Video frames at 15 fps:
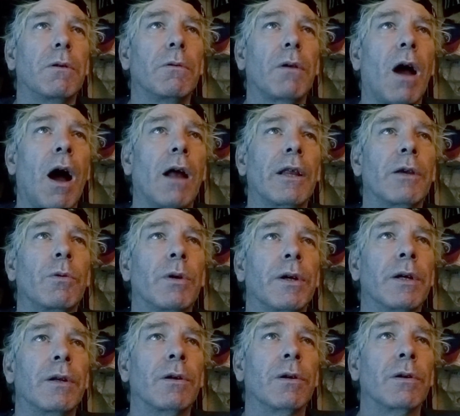
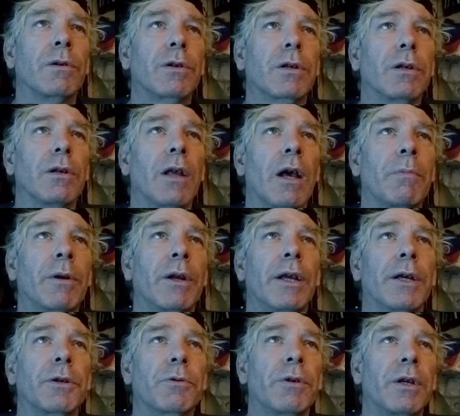Hollywood or celebrity
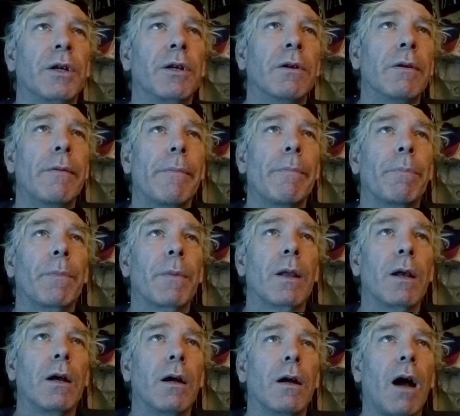history,
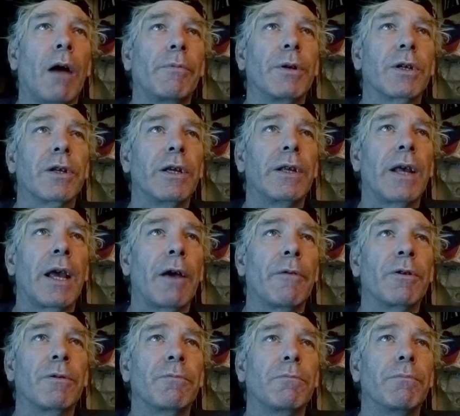obviously they
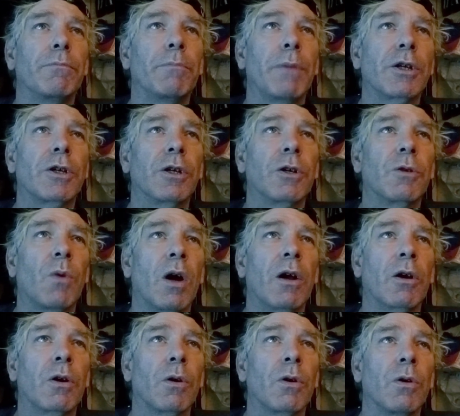haven't mentioned
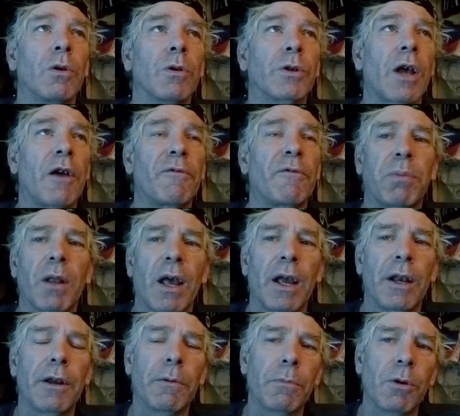what girls I've
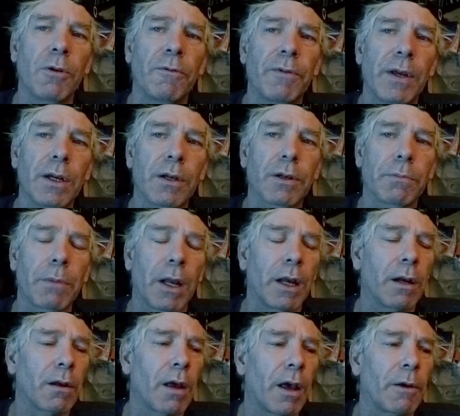played in movies,
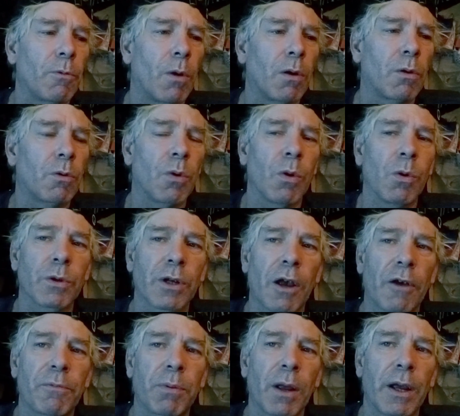meaning like what roles
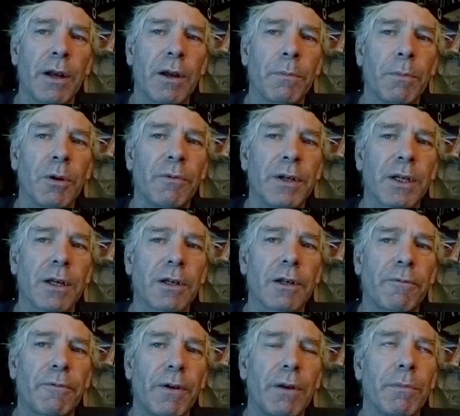I've played in movies as a
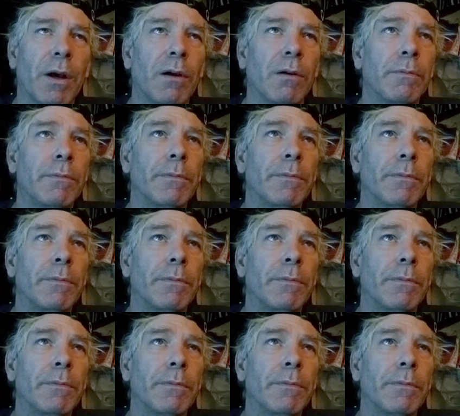female.